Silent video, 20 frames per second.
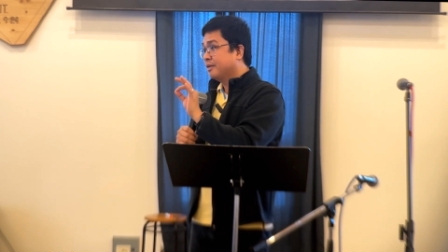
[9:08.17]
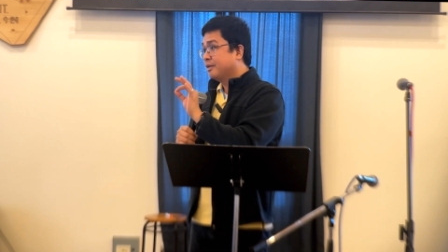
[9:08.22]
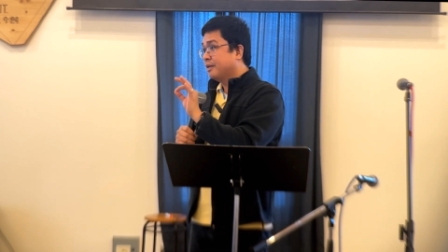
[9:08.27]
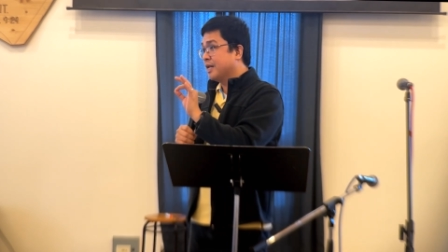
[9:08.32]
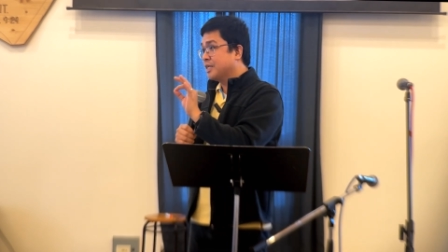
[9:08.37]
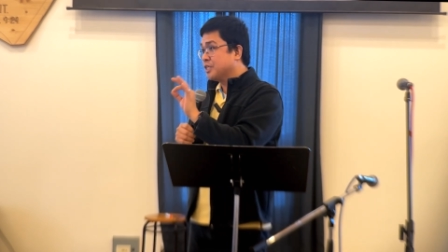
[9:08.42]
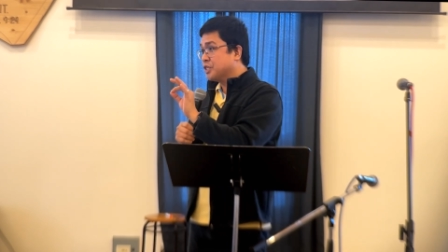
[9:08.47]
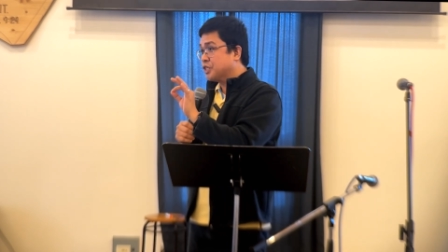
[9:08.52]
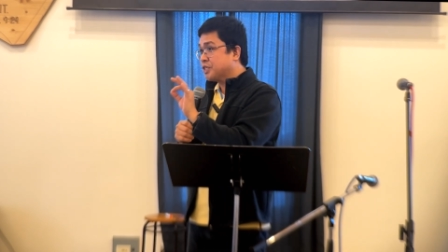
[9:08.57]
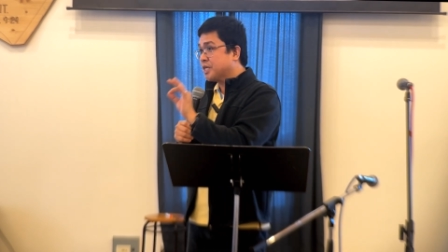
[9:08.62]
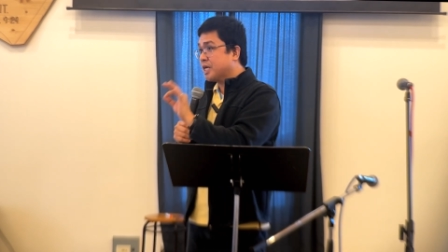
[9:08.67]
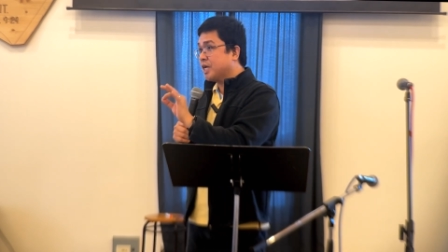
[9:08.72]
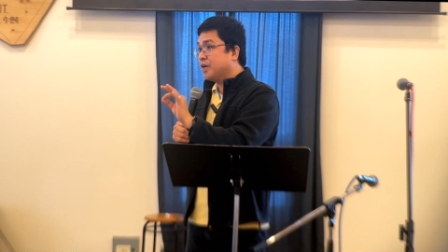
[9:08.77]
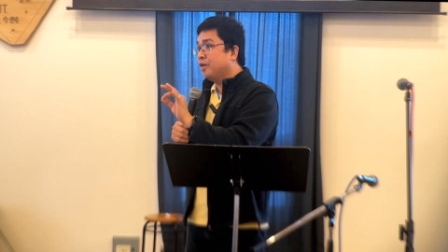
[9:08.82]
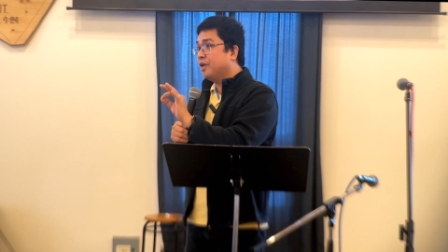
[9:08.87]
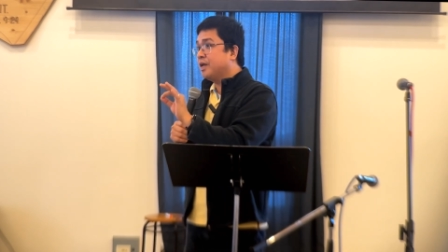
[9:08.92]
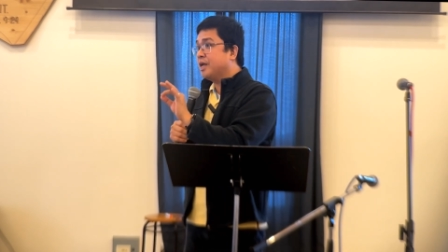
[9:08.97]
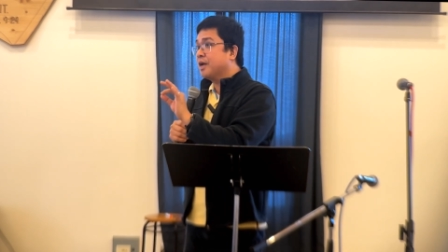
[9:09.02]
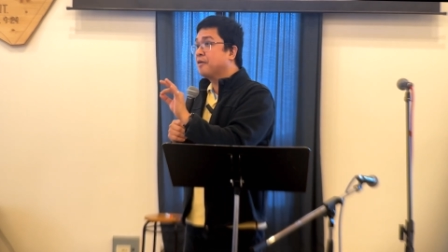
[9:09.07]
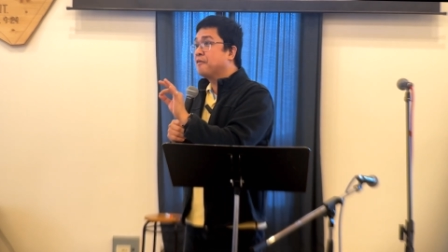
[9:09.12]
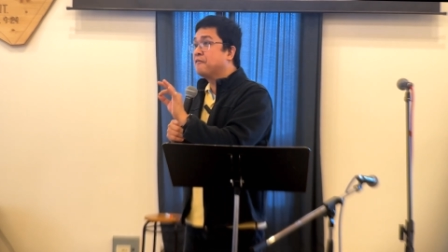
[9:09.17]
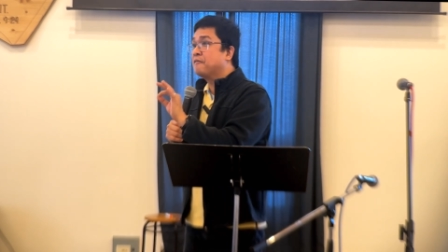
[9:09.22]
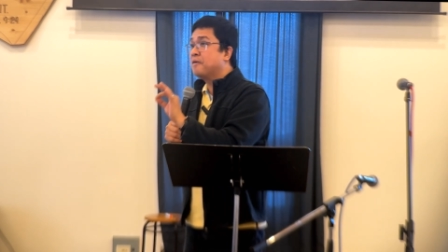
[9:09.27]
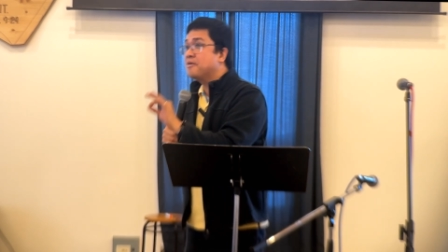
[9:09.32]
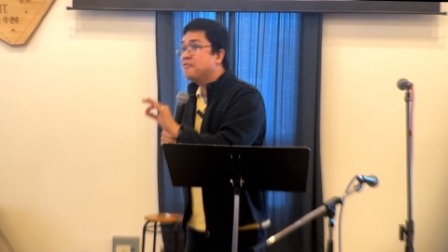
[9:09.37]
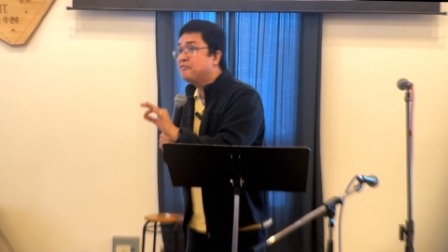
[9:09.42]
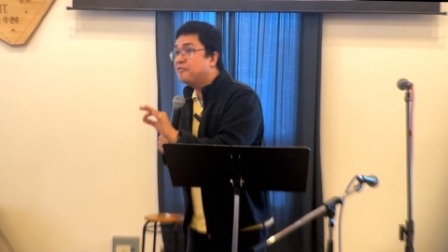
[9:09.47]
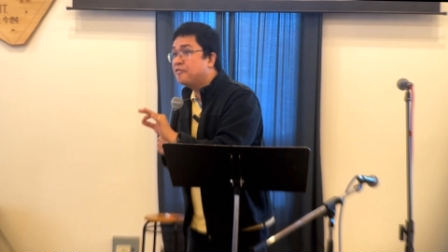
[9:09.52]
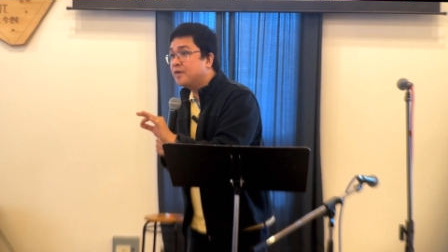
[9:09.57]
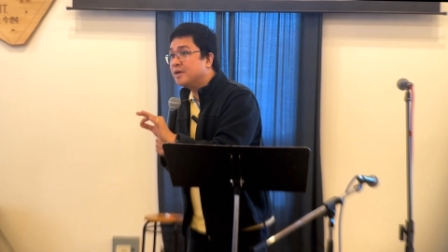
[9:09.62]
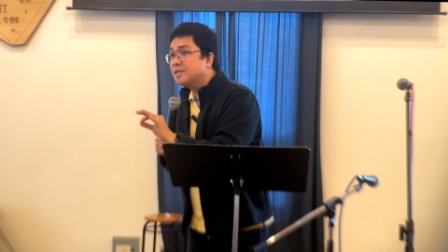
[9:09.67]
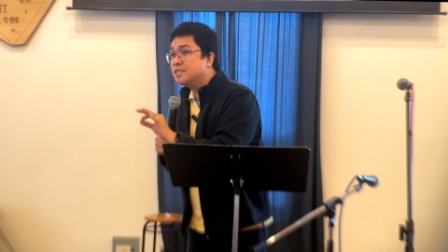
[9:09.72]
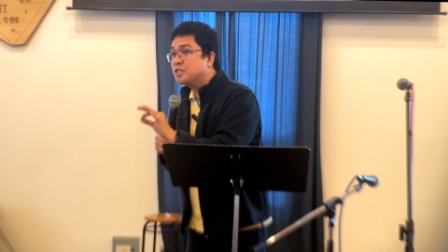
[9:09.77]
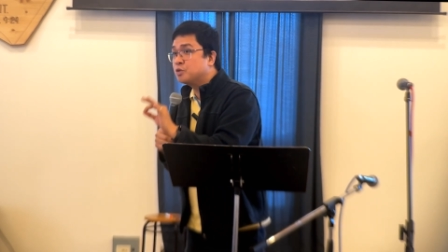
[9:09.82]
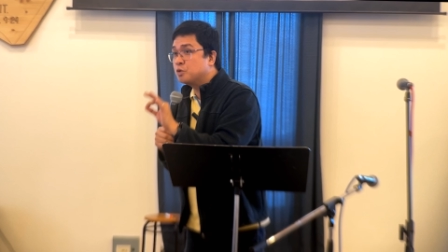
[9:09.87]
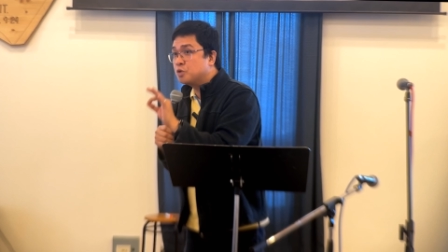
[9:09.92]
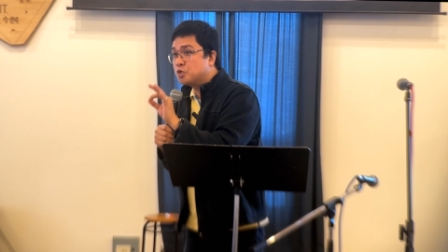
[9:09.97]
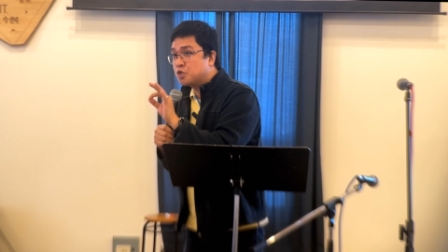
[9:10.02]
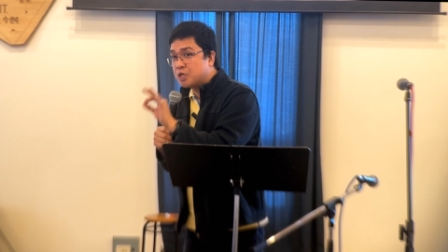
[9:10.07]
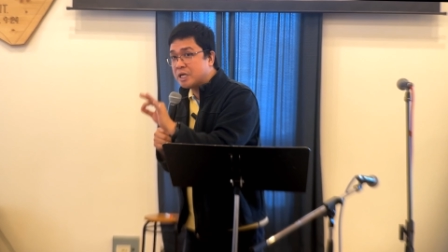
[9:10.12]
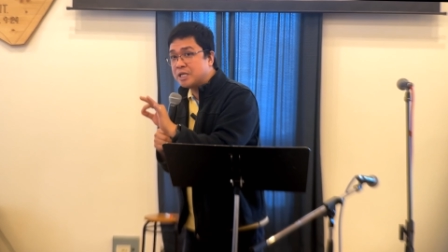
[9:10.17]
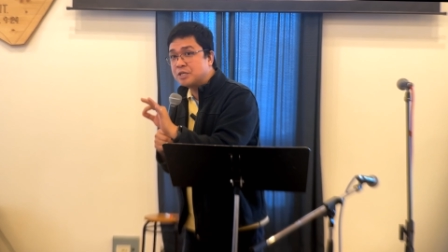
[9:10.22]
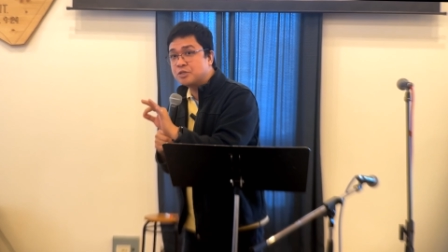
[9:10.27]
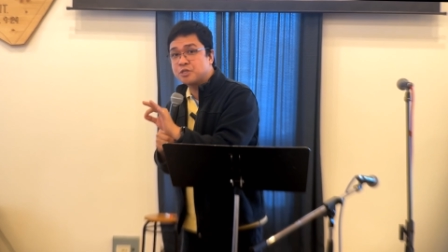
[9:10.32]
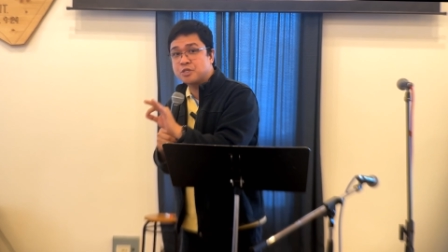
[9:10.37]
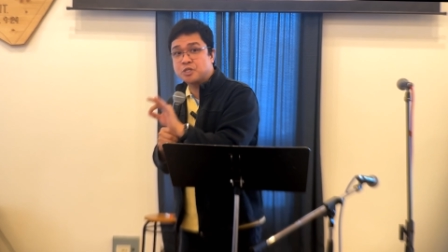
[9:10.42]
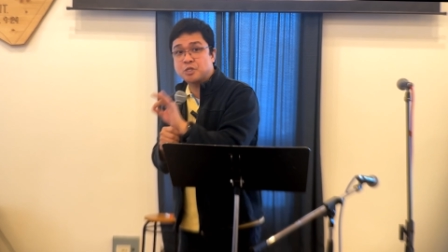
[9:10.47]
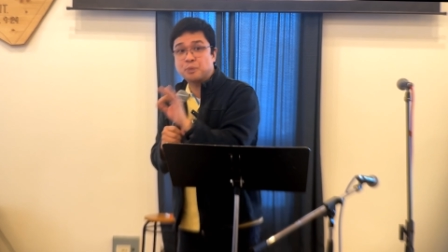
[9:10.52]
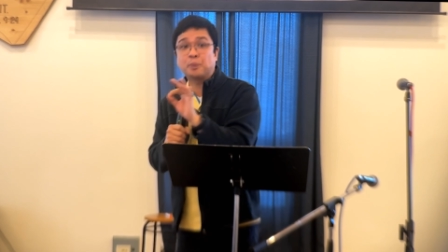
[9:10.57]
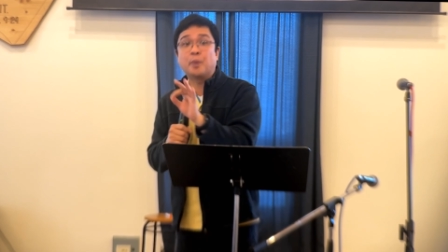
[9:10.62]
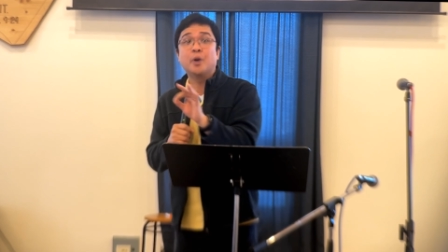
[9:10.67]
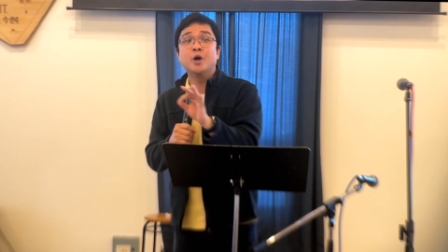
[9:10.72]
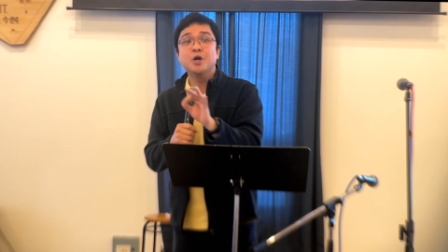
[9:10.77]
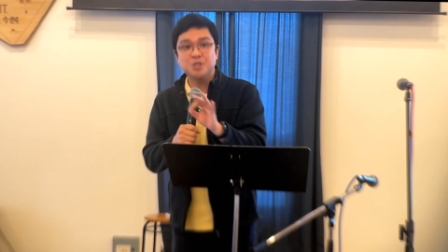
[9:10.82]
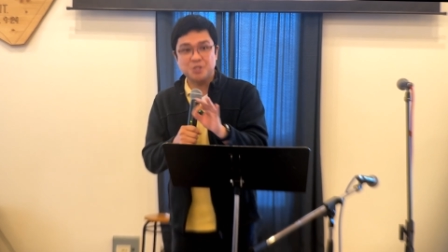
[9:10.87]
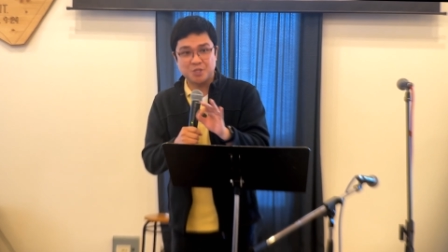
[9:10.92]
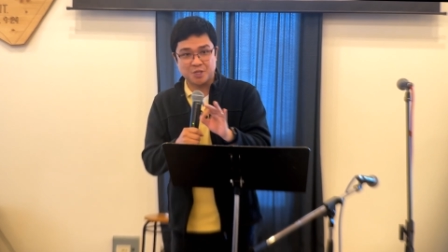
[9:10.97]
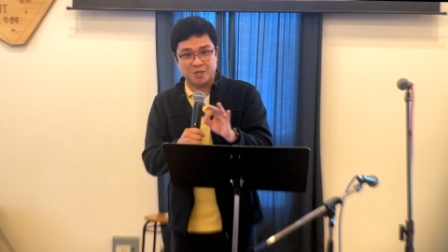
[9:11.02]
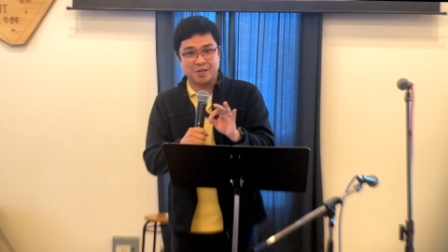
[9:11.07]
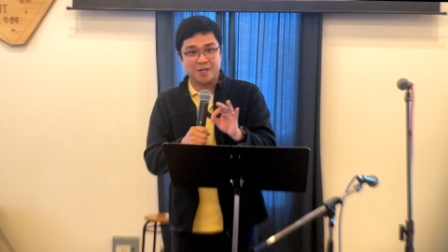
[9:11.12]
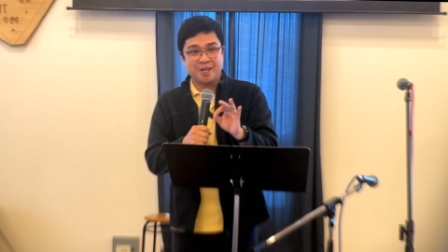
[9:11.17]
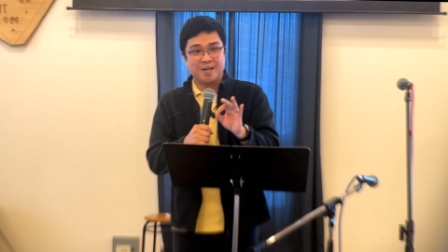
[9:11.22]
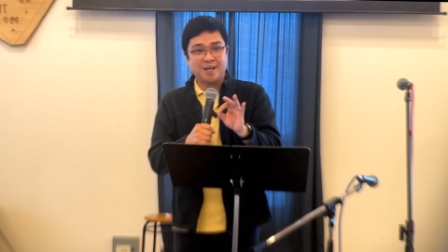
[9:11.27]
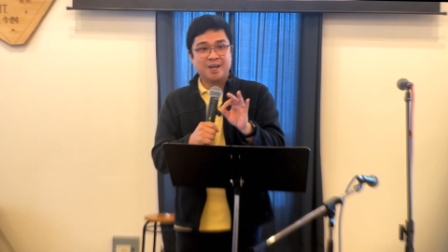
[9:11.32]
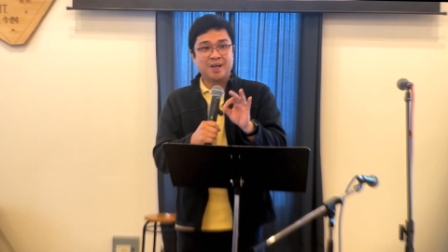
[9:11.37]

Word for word: necessarily a reference to Jesus' person